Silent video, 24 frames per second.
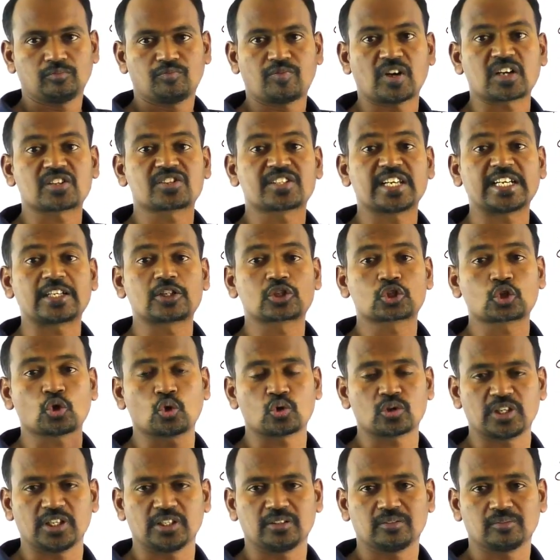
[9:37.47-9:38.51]
For sets
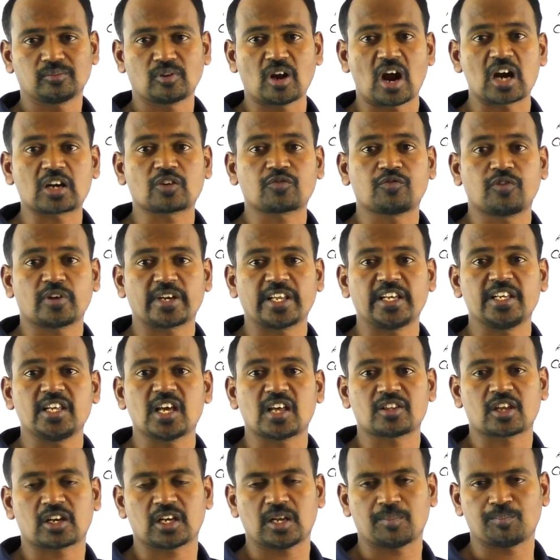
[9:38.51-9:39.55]
only, not for any
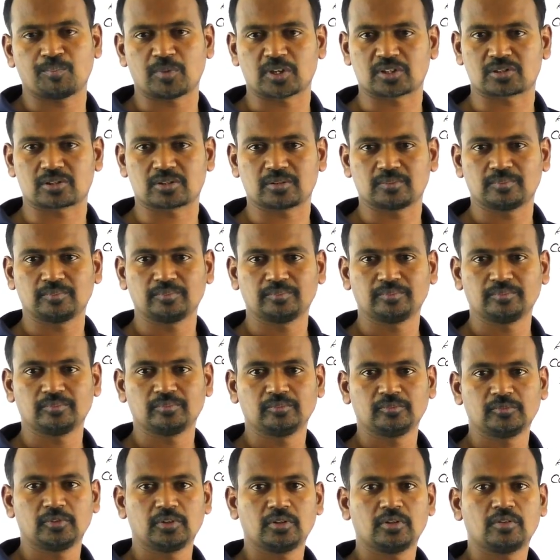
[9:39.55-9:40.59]
other numbers.
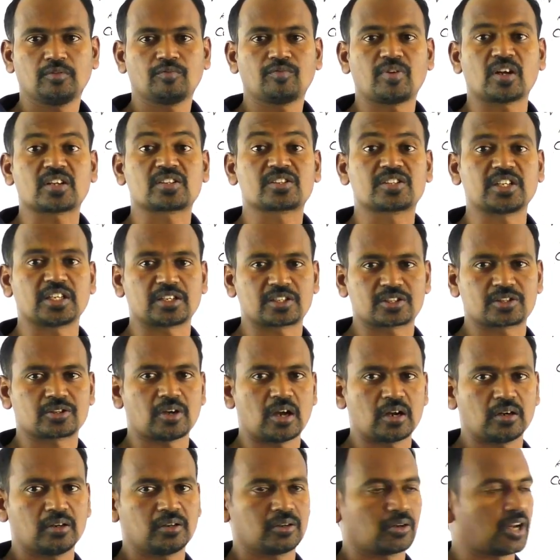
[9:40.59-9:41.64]
For sets,
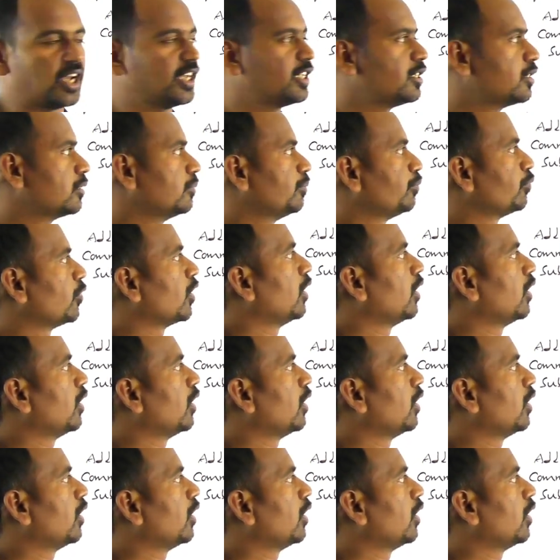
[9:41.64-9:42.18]
right?